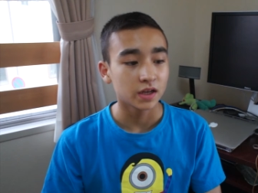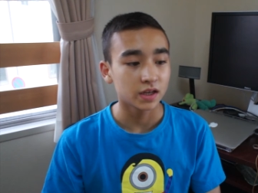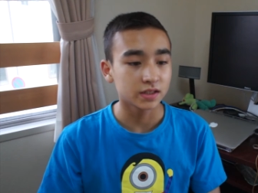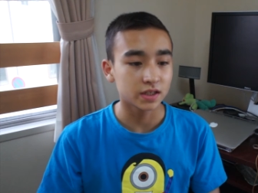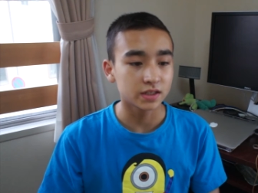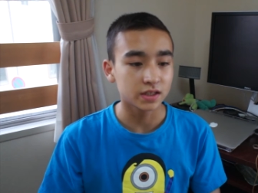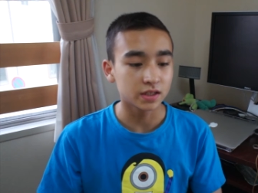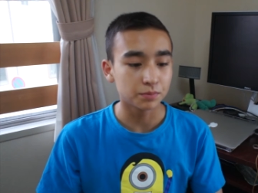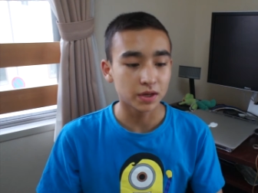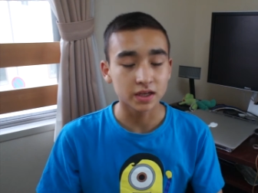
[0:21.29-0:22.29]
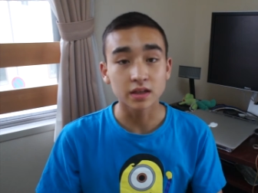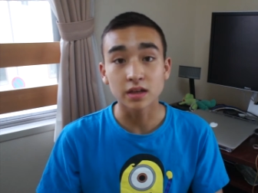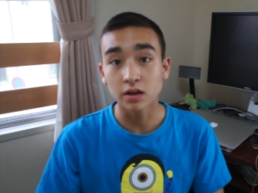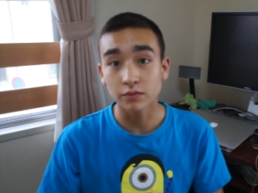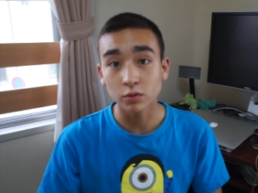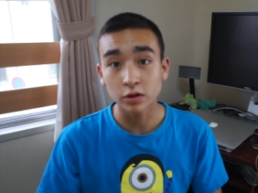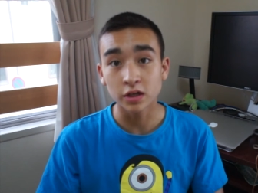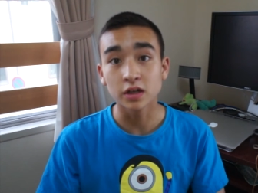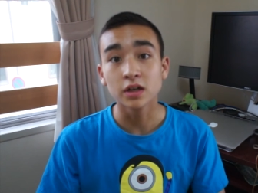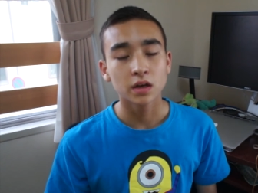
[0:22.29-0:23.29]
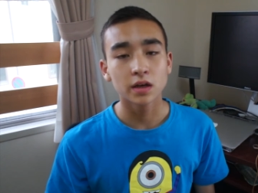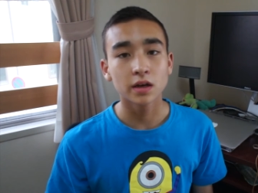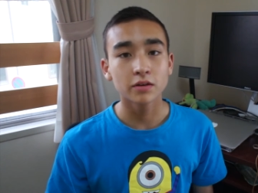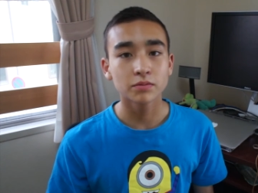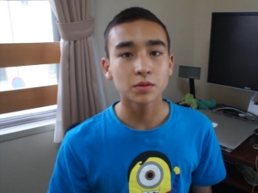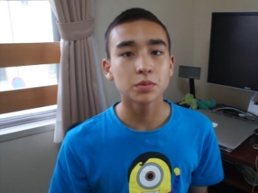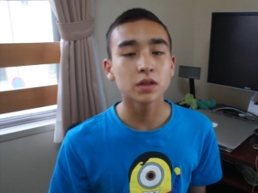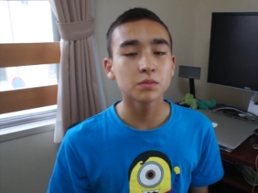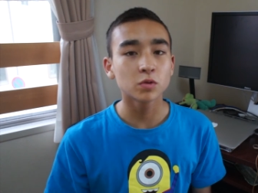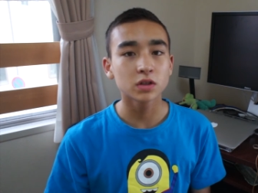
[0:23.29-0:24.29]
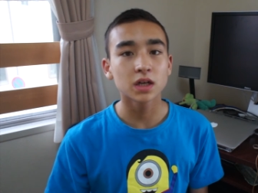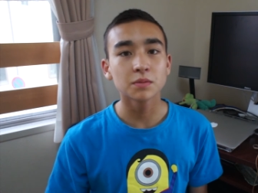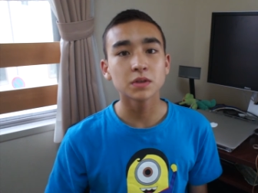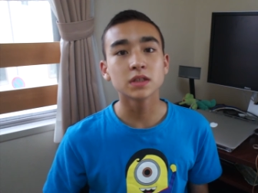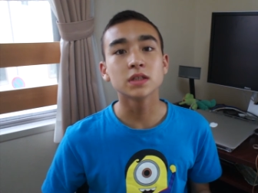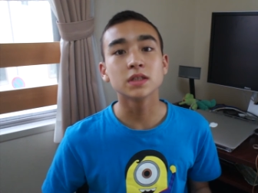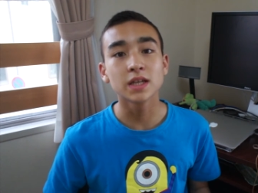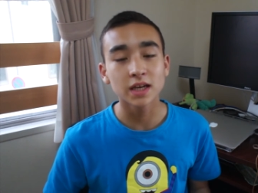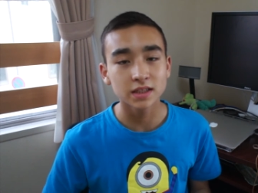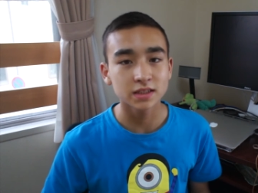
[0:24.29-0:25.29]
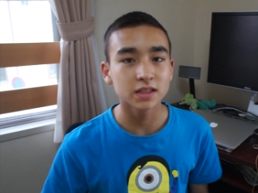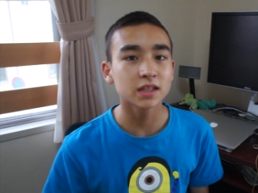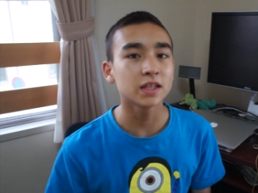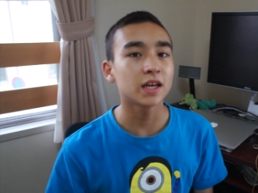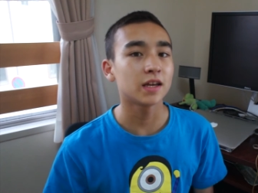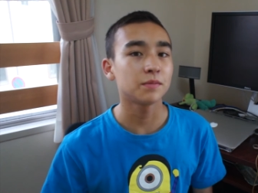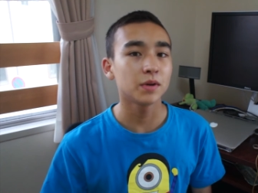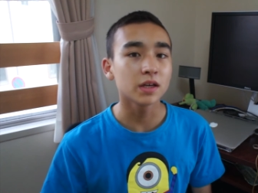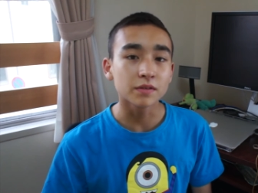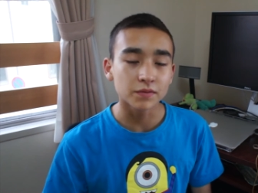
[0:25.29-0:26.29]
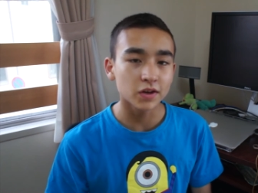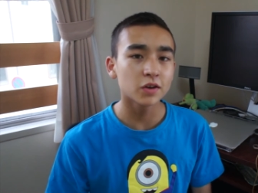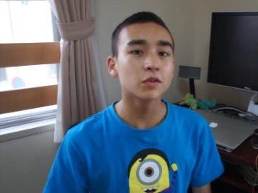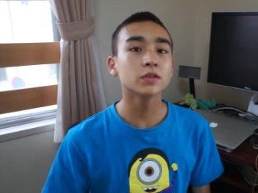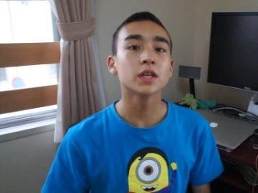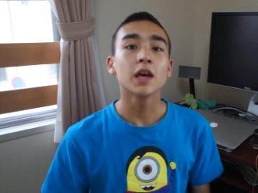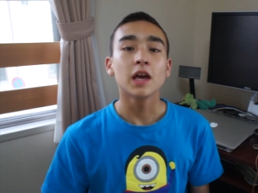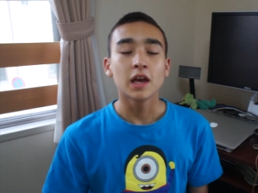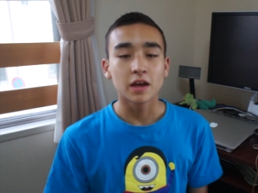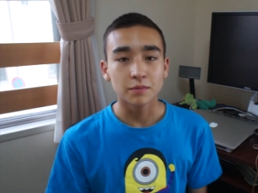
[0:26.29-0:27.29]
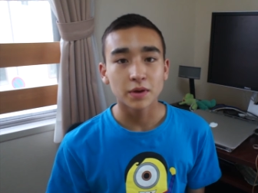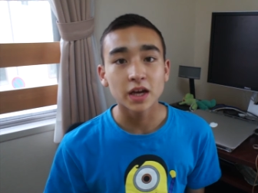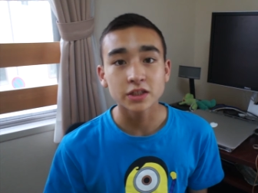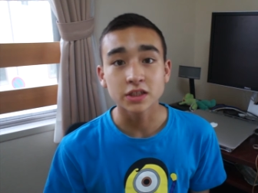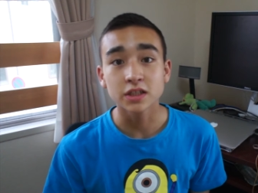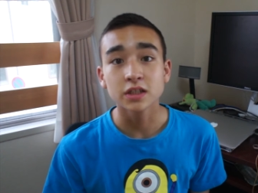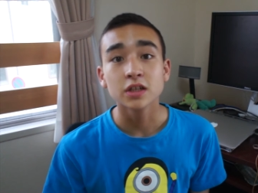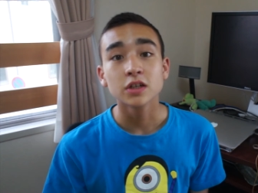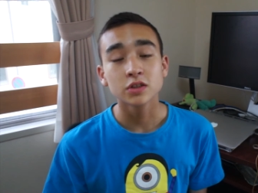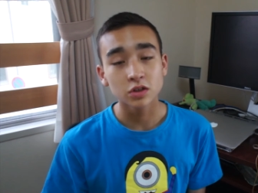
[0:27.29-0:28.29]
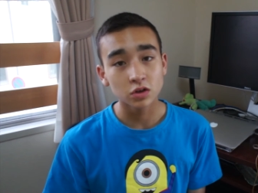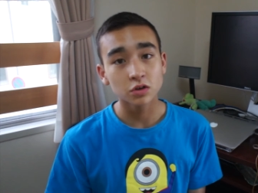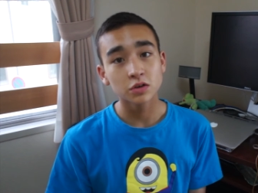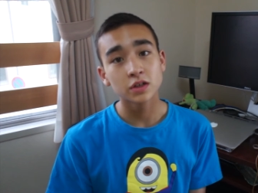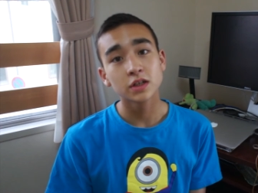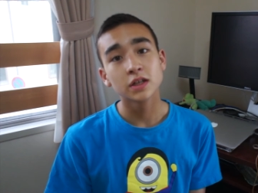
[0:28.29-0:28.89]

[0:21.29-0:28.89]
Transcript: as I did back in California and I've been putting more time into dancing and making videos and magic so